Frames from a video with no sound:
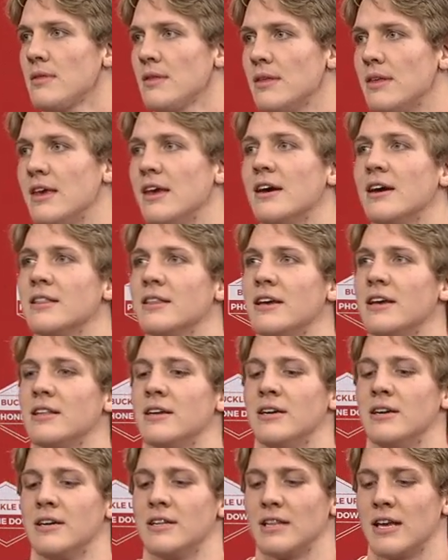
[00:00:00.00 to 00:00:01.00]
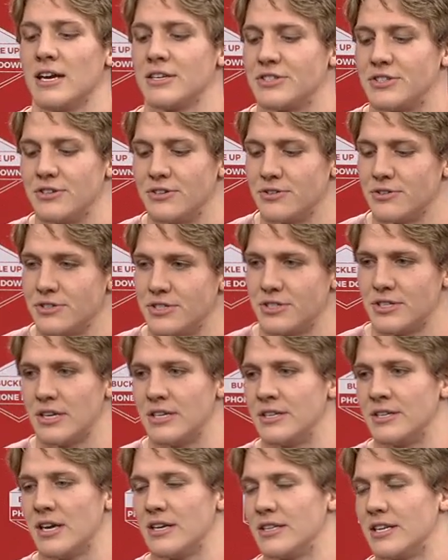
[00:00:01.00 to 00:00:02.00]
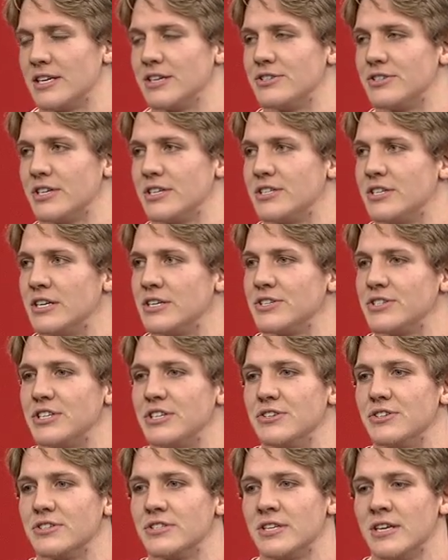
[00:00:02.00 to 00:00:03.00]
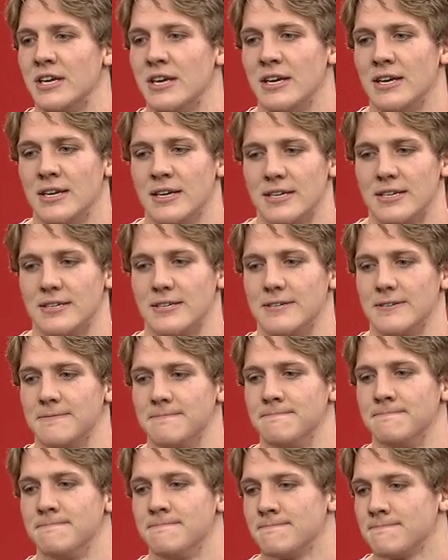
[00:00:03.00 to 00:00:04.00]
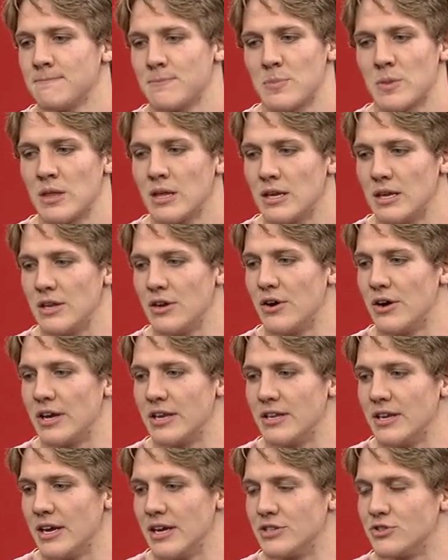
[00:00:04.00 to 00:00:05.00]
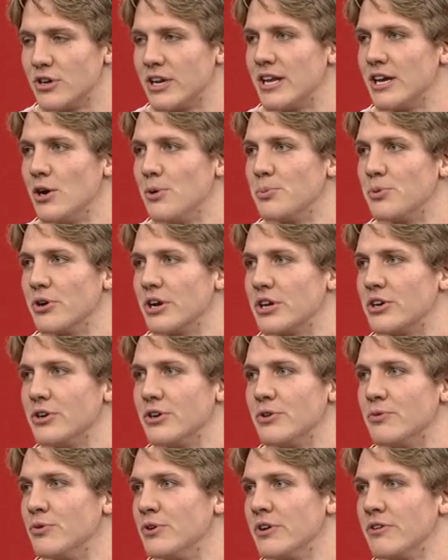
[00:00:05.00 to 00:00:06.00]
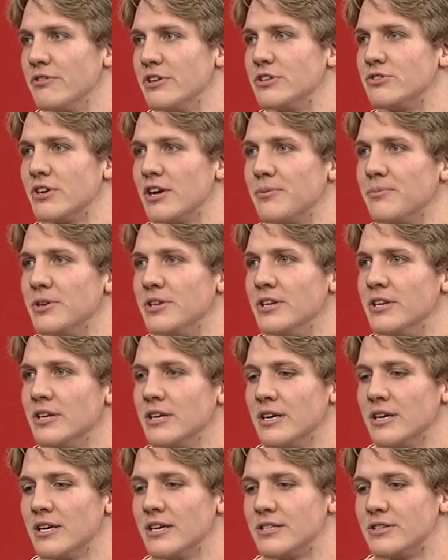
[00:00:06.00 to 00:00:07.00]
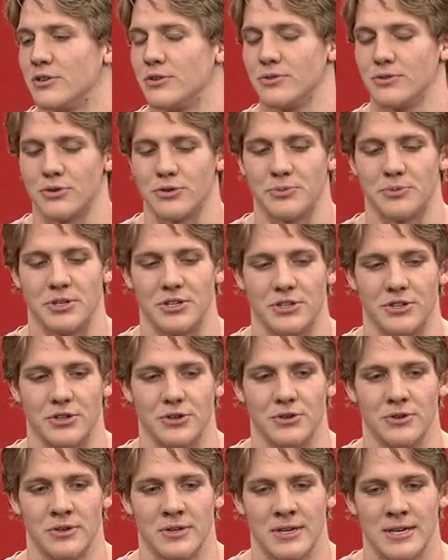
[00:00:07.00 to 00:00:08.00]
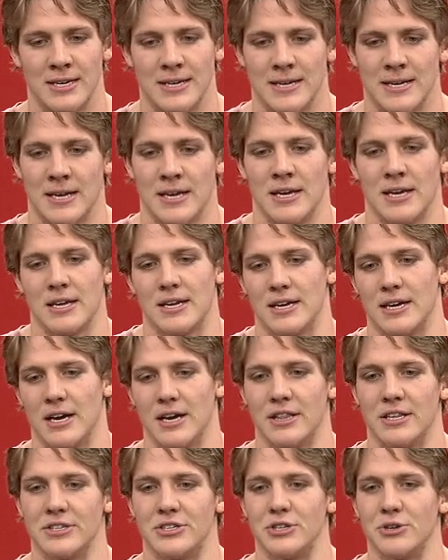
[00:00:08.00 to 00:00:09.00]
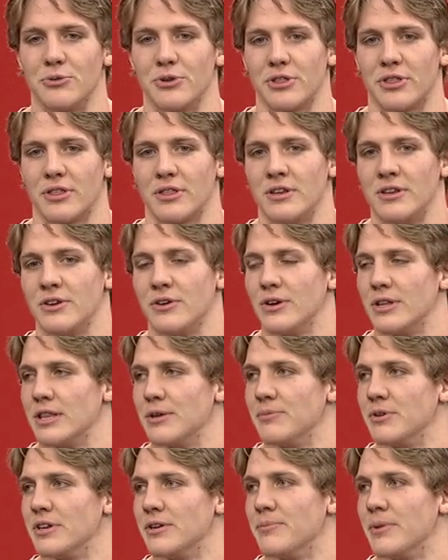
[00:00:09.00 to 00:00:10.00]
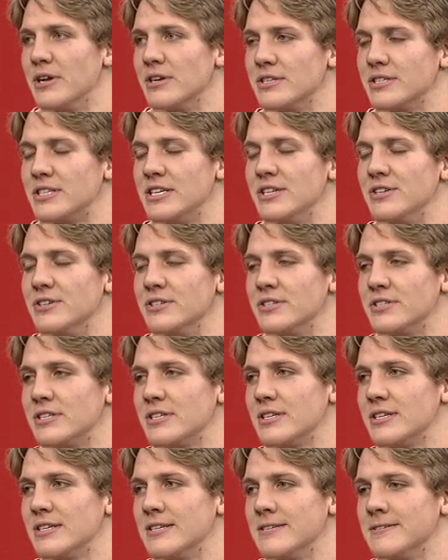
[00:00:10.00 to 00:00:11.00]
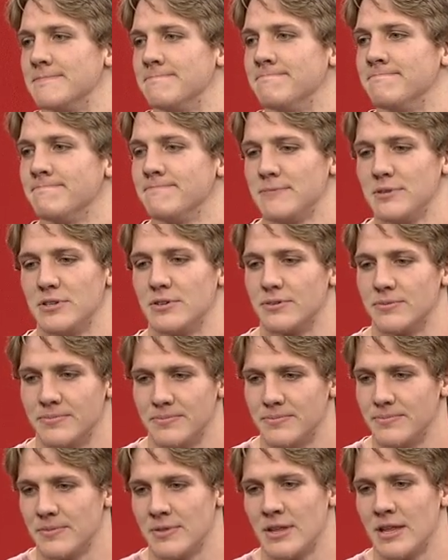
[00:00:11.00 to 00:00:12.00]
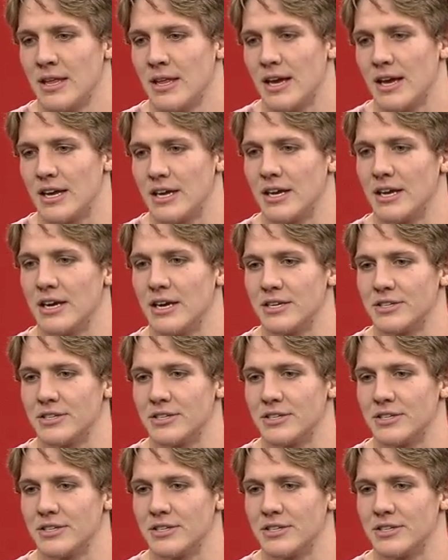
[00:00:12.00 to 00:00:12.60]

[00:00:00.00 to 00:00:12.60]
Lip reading: Yeah, last year there was a ton, like you said, a ton of seniors. You know, I try to help where I could and whatever they tried me to, told me to do. This year with, you know, a limited amount of seniors, I